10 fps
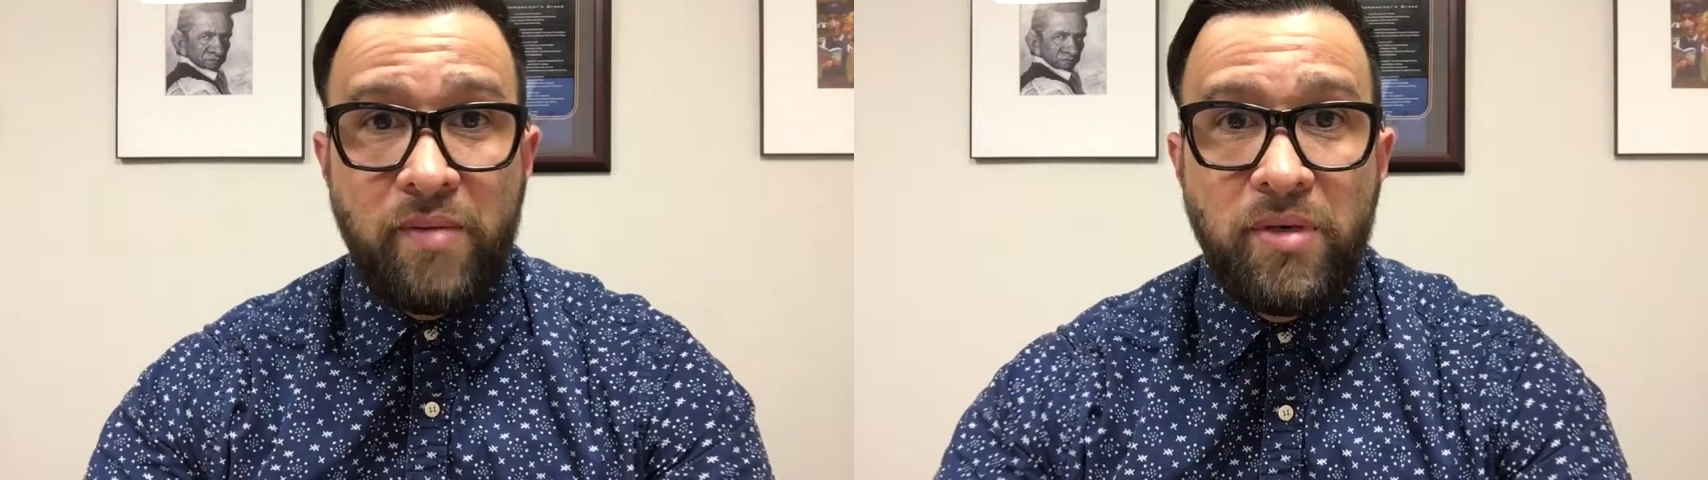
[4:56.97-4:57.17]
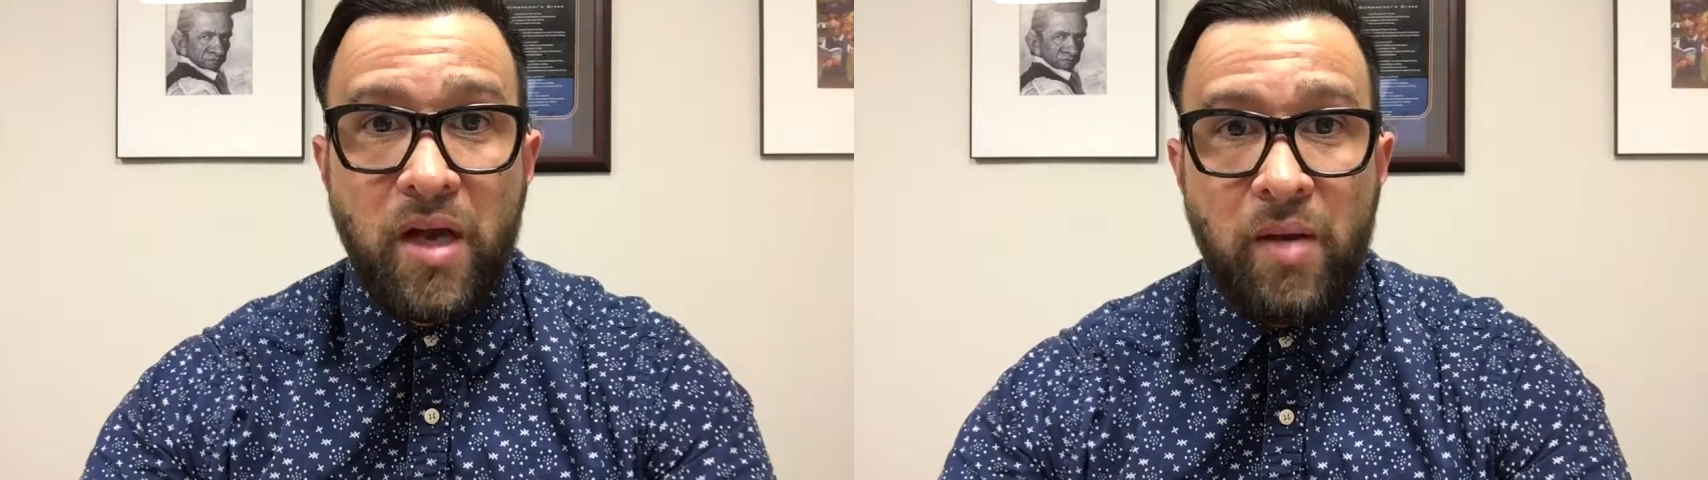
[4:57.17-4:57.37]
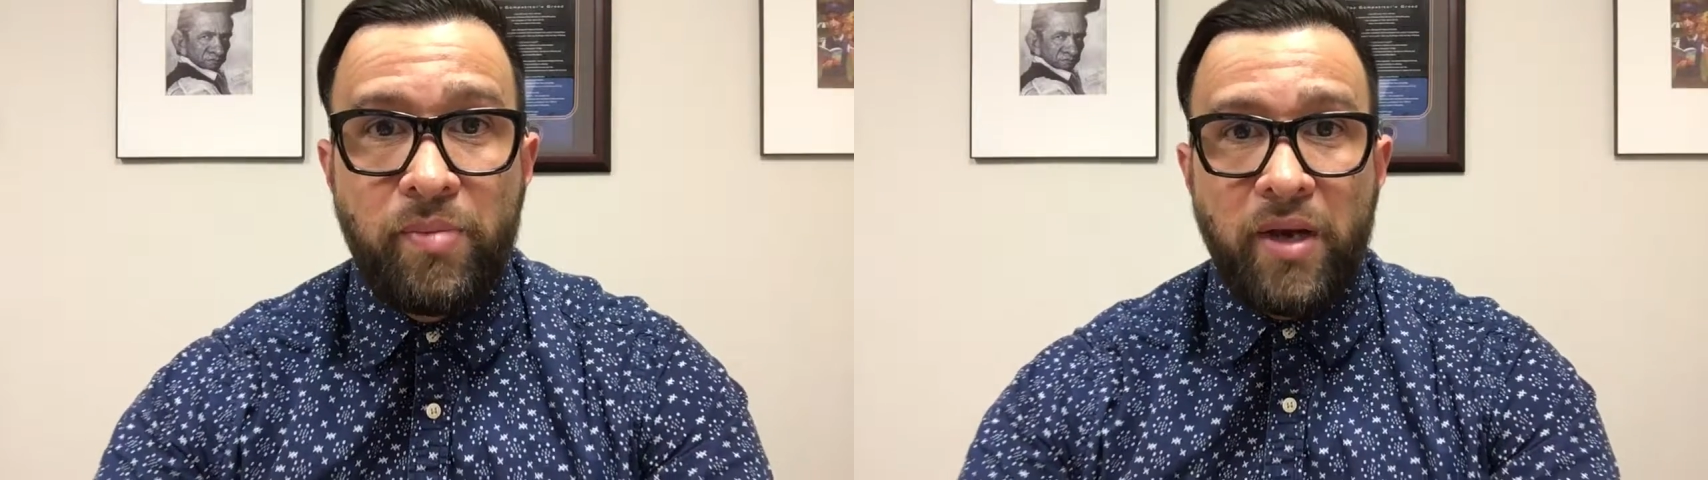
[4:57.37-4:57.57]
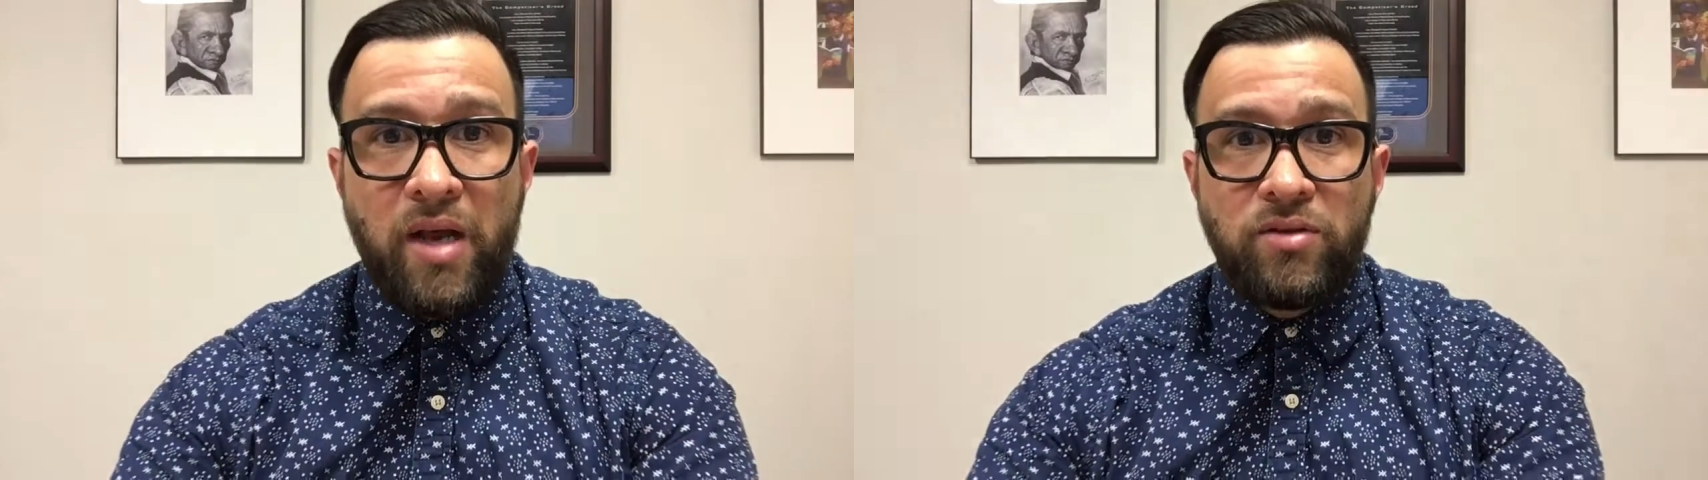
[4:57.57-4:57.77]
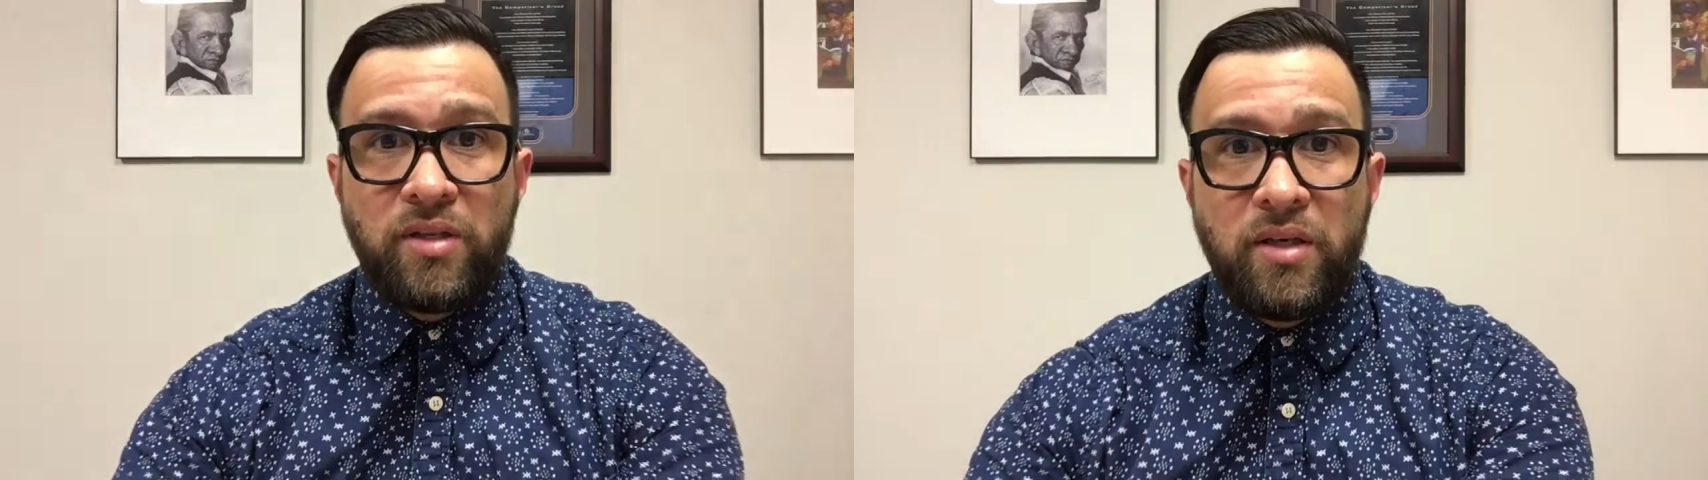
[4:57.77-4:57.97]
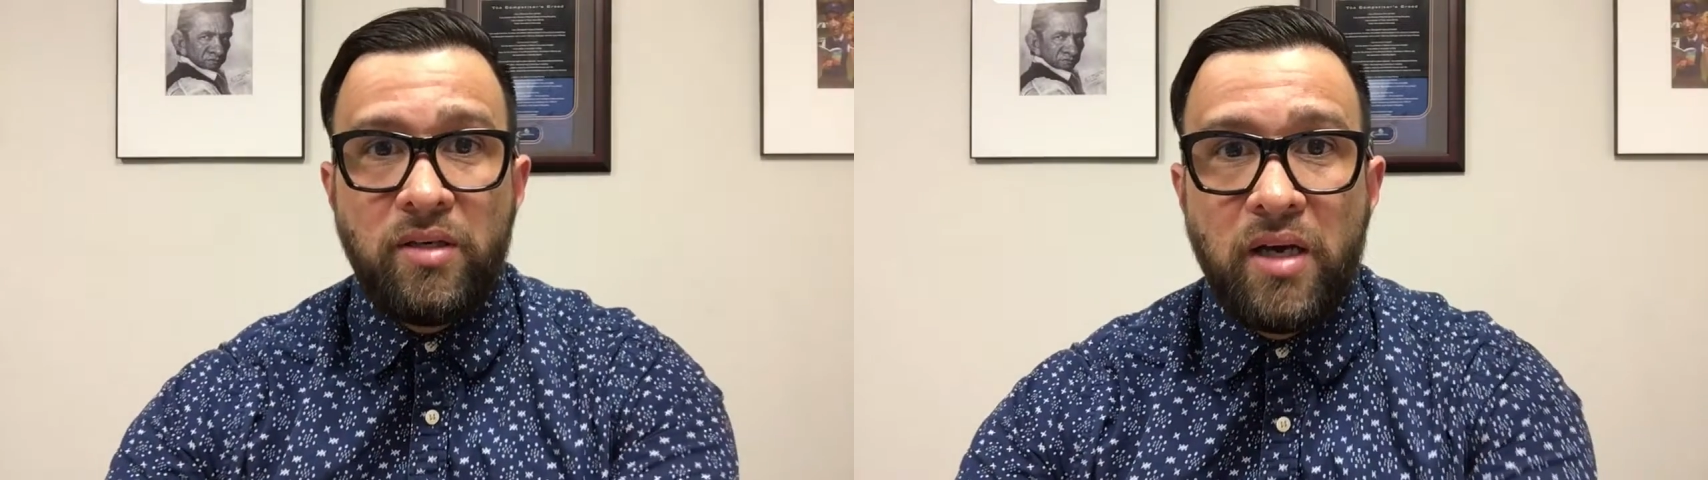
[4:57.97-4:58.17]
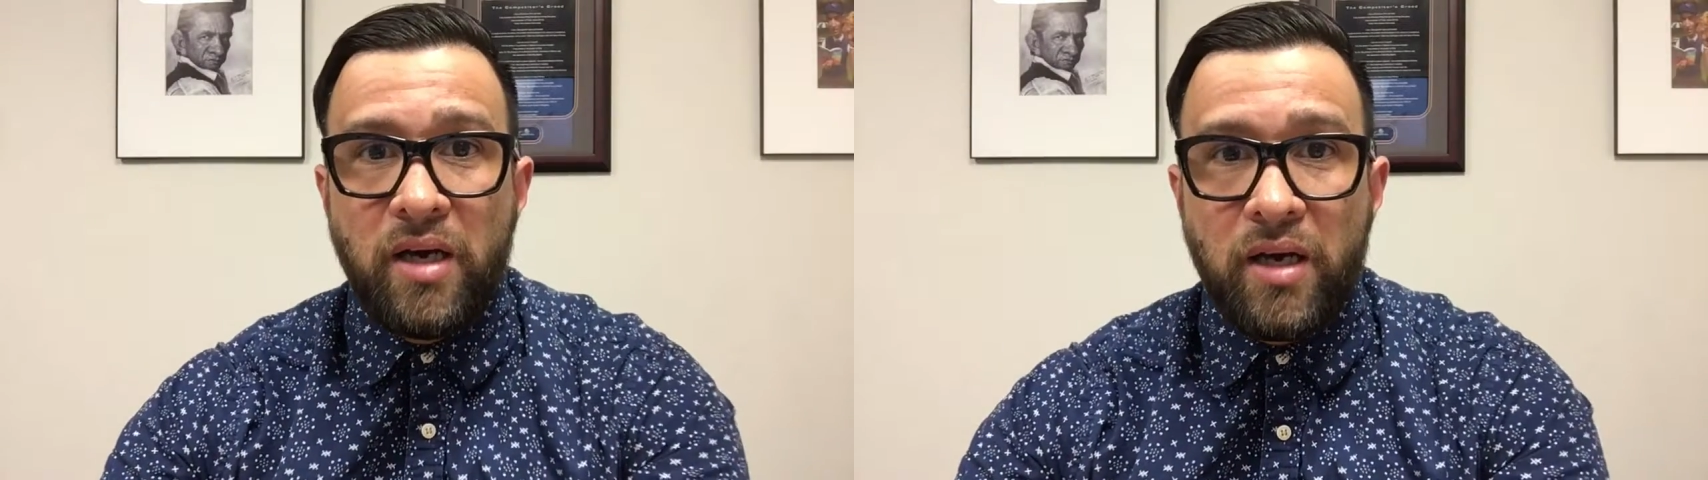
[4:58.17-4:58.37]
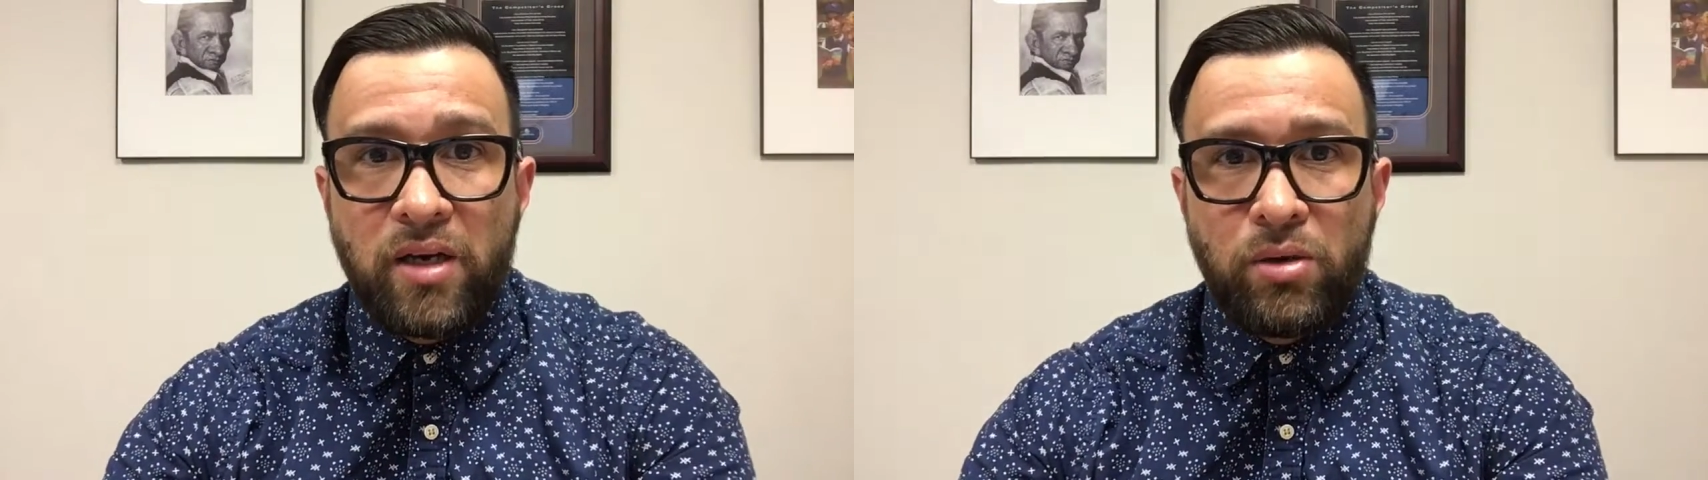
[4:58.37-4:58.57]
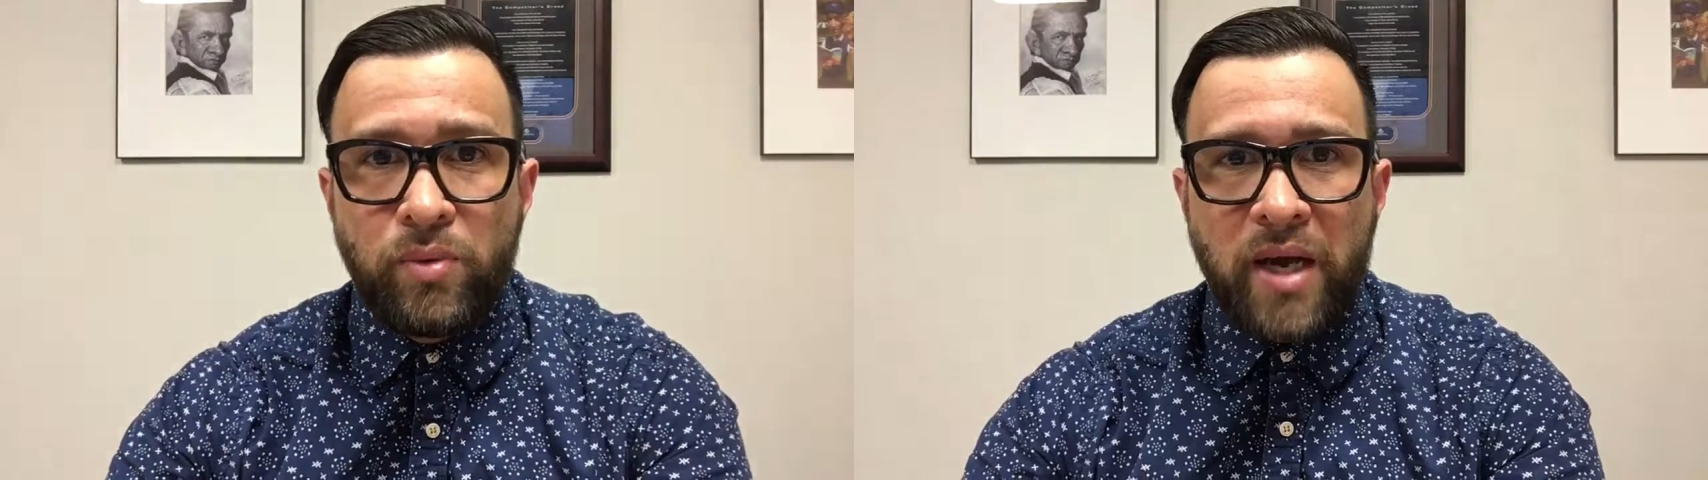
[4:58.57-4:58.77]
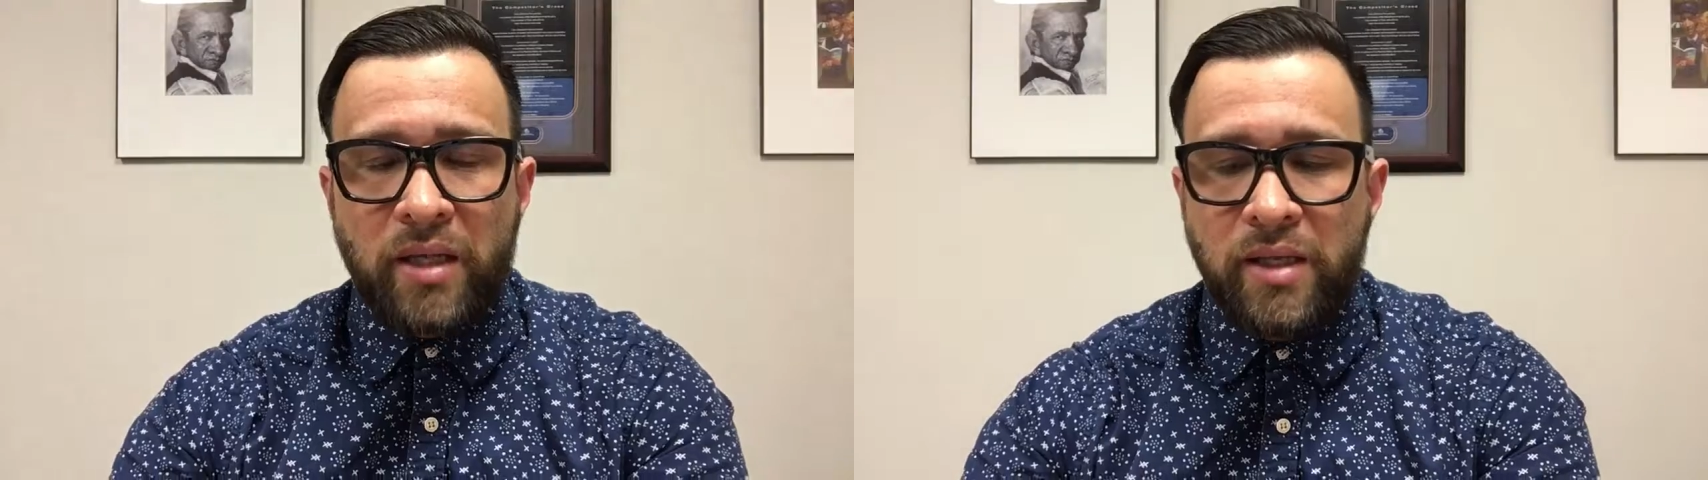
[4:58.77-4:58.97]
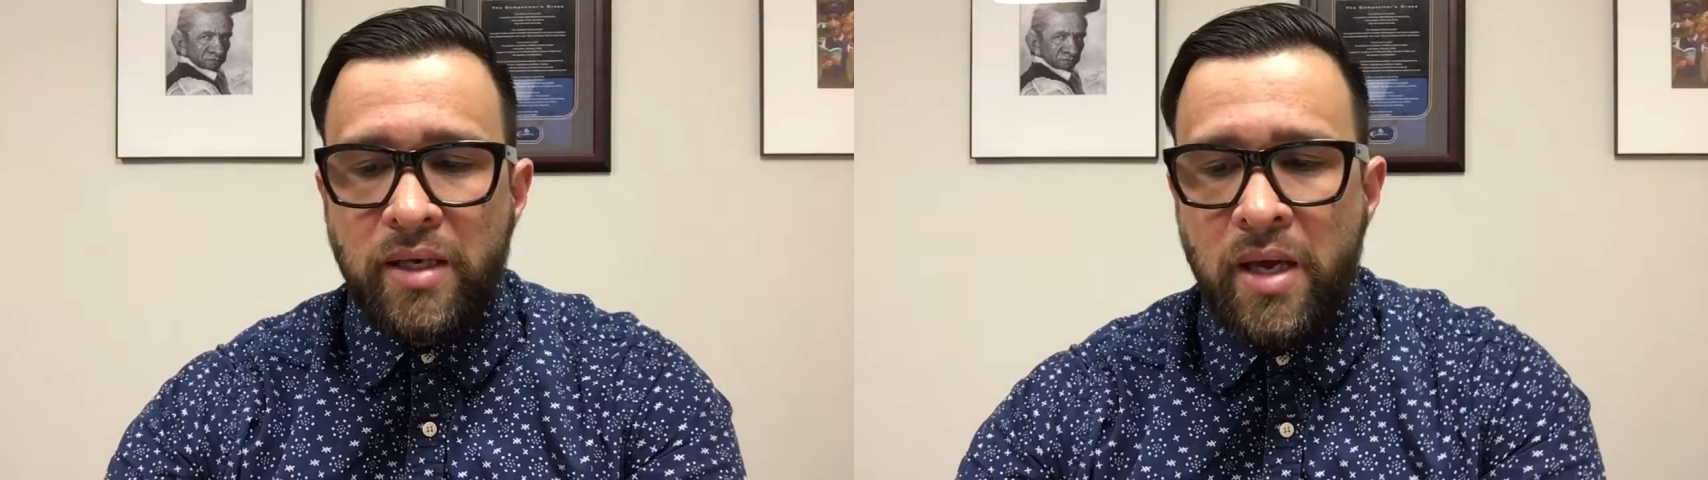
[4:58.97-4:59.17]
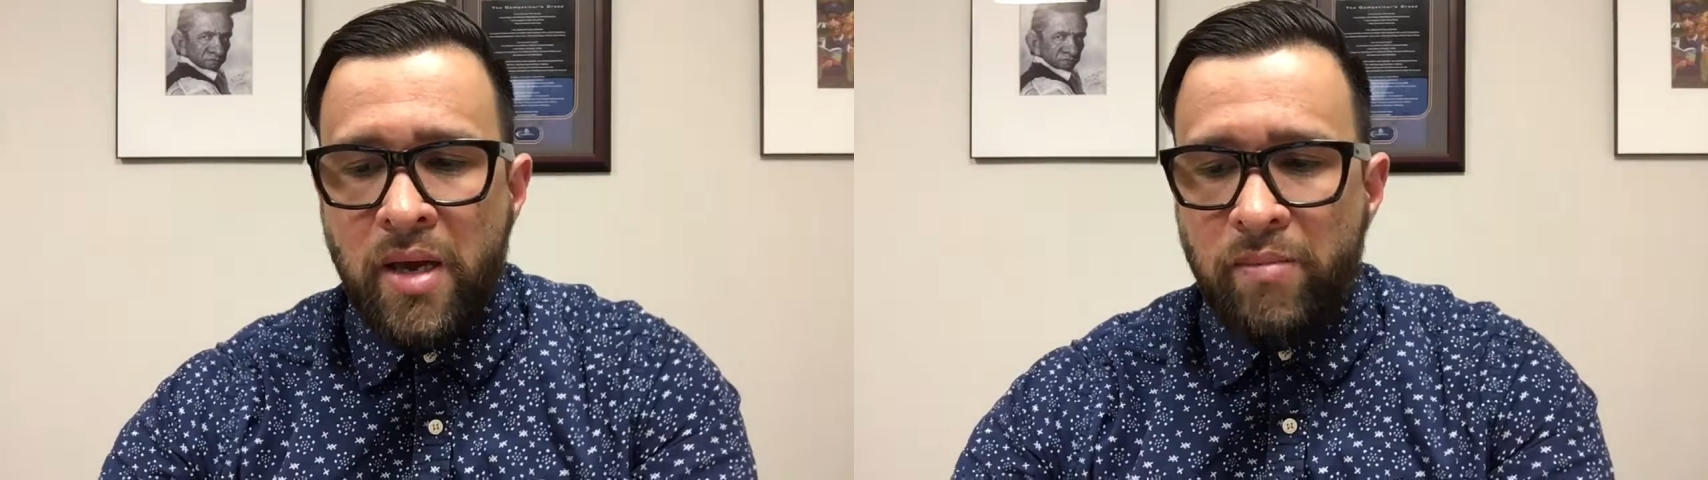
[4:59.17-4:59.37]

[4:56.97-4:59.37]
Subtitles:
I'm not pronouncing it correctly,